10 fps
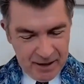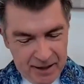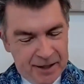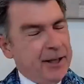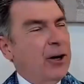
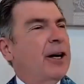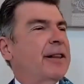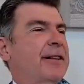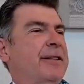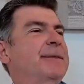The
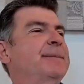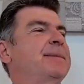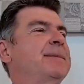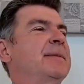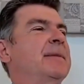author
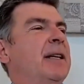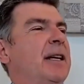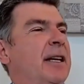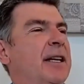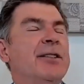
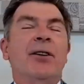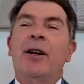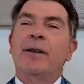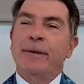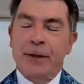is an
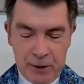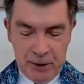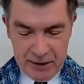artificial